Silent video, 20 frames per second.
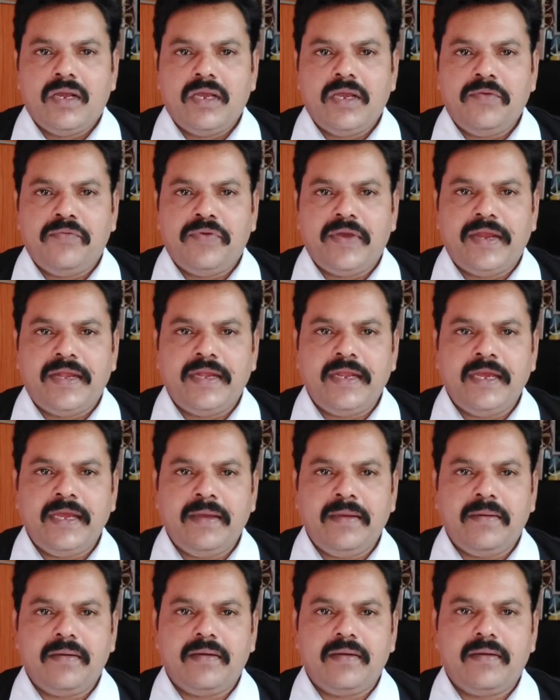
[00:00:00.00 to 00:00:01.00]
If
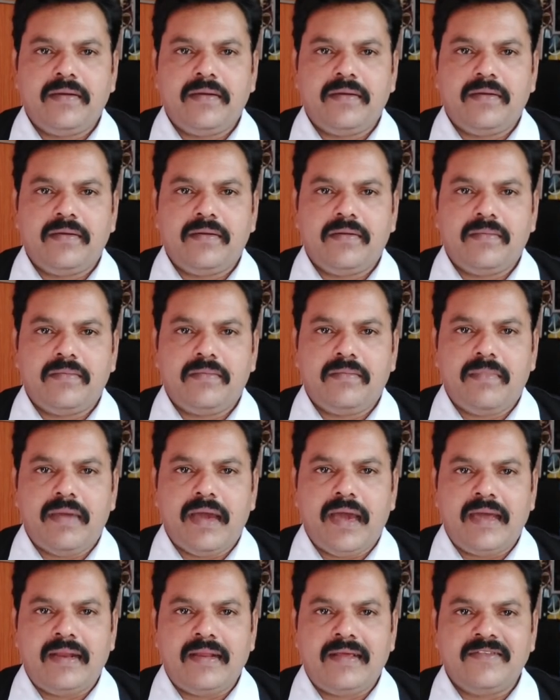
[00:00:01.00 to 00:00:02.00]
any
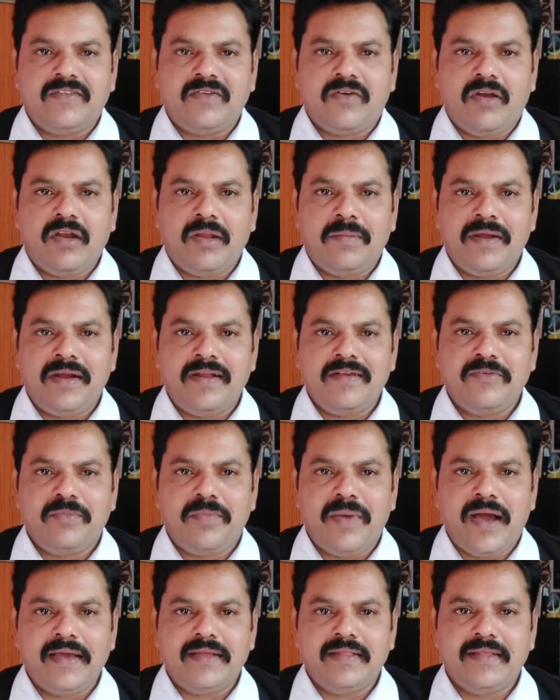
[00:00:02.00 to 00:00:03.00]
marriage solemnized
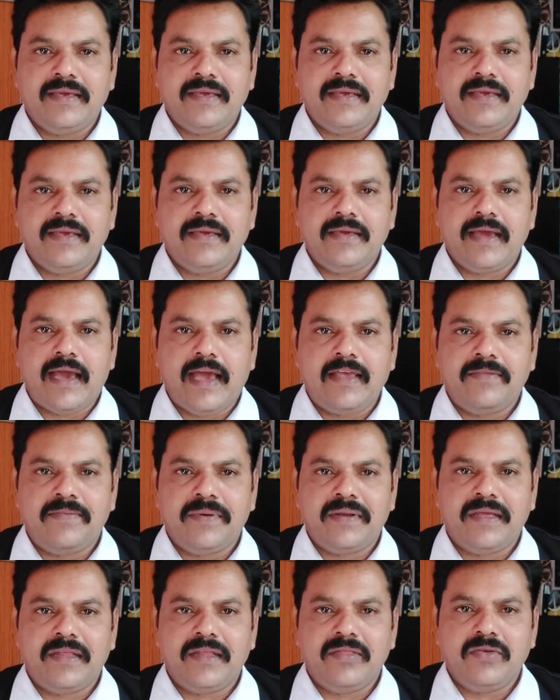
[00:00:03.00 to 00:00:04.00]
by the as
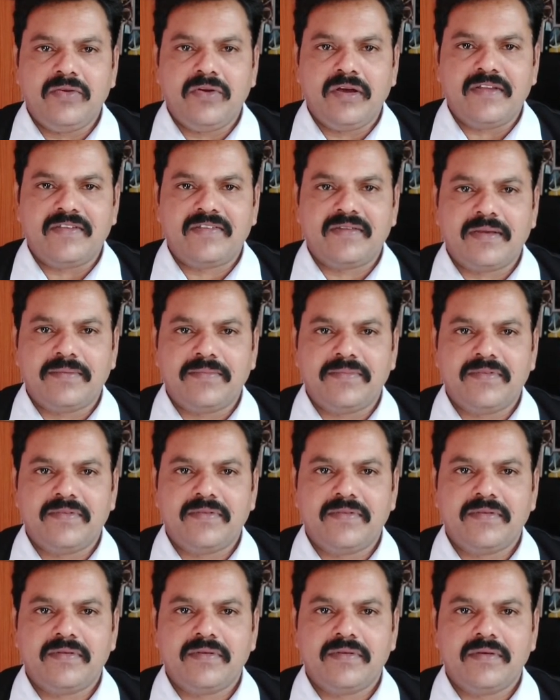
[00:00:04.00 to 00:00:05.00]
per Hindu
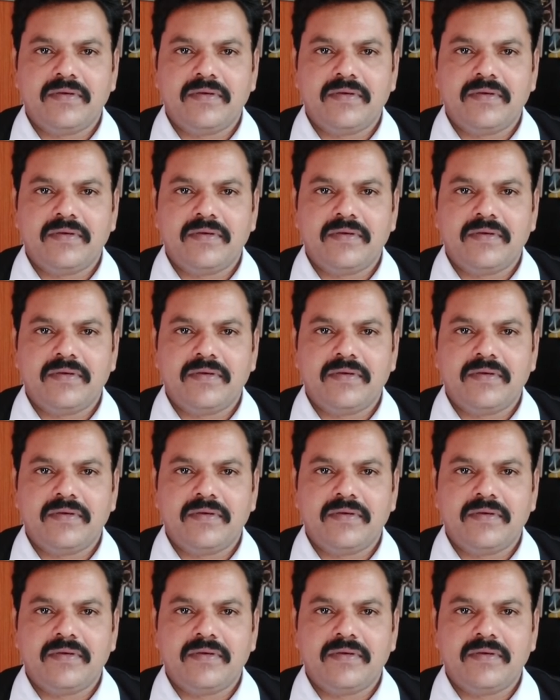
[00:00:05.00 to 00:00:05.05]
customs,